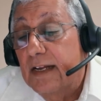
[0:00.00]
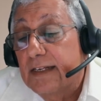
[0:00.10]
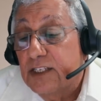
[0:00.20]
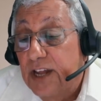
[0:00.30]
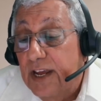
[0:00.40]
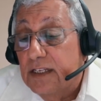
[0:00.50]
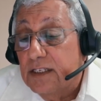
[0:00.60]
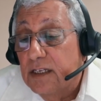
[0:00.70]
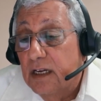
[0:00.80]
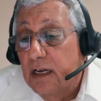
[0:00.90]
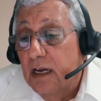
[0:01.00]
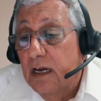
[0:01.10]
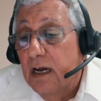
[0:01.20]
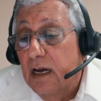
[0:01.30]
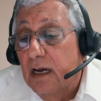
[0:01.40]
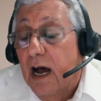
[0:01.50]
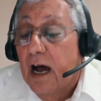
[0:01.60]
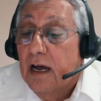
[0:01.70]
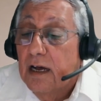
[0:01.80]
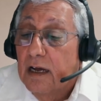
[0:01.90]
states
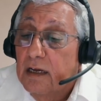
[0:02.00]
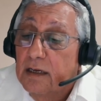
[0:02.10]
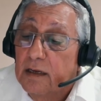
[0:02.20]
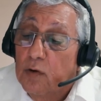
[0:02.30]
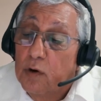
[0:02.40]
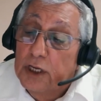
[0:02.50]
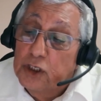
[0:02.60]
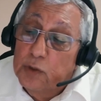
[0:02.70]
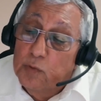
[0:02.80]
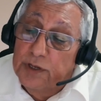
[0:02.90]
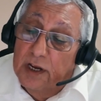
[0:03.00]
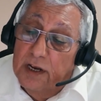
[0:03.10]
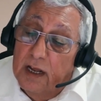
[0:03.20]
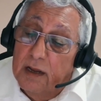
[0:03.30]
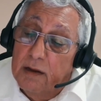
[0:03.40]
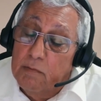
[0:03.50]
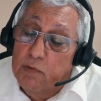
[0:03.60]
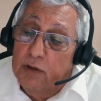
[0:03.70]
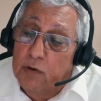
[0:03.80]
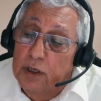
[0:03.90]
are a collision with
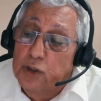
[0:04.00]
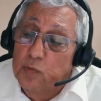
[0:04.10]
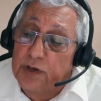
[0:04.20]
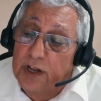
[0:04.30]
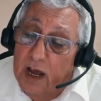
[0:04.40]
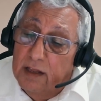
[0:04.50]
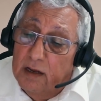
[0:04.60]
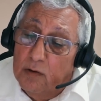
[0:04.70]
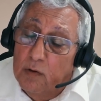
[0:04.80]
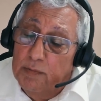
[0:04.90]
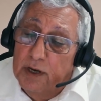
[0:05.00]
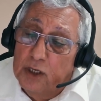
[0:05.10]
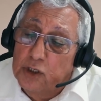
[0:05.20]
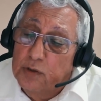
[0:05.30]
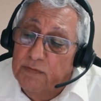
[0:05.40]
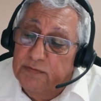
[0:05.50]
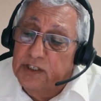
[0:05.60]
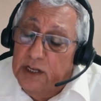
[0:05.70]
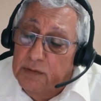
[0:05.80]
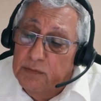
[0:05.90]
the other combination of
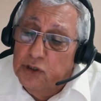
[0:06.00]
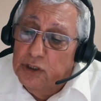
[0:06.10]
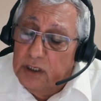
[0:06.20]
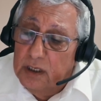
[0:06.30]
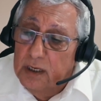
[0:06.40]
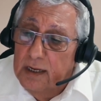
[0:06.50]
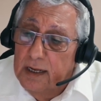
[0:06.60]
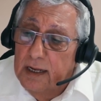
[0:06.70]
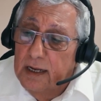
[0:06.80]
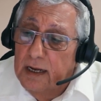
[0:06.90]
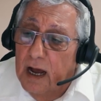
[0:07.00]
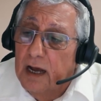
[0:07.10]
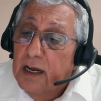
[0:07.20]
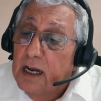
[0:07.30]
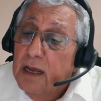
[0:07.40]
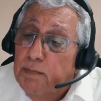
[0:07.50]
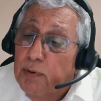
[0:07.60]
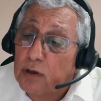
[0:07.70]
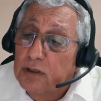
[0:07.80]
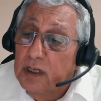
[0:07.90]
state machine are really
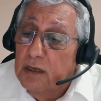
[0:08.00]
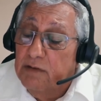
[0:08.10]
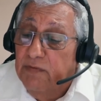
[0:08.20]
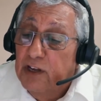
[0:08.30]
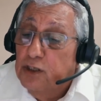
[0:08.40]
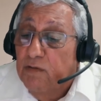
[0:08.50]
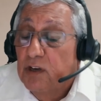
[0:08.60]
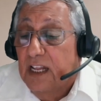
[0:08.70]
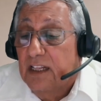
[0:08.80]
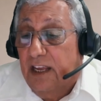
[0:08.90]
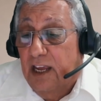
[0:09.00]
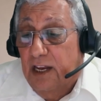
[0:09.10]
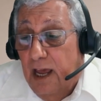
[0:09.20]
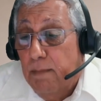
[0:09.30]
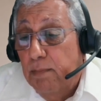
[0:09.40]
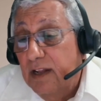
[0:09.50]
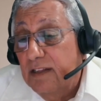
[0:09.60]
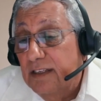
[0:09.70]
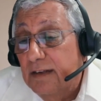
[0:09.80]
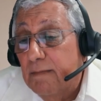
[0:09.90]
important. First of all, that they can
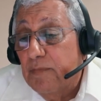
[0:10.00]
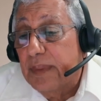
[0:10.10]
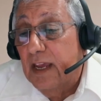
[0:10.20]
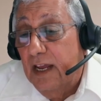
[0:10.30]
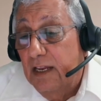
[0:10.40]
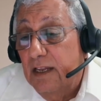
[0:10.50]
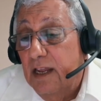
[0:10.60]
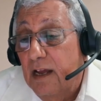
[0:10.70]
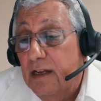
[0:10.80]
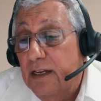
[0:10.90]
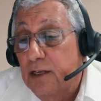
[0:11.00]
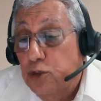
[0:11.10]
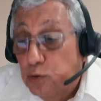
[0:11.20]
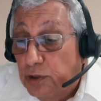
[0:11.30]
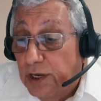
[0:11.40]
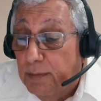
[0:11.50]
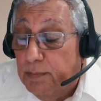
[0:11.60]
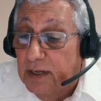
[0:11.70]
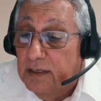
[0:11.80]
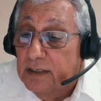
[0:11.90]
happen and that they should
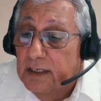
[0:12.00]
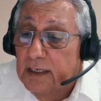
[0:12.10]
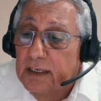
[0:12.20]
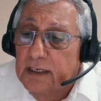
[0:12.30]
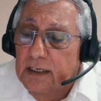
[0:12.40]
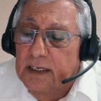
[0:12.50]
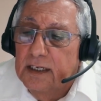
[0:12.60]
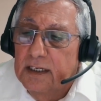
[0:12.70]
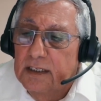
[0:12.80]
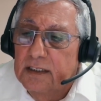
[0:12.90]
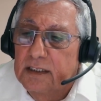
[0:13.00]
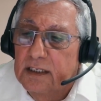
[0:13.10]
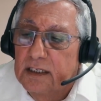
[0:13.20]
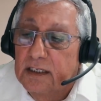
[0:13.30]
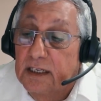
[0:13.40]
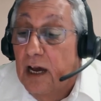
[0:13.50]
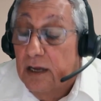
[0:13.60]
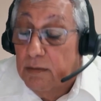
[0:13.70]
happen, and they are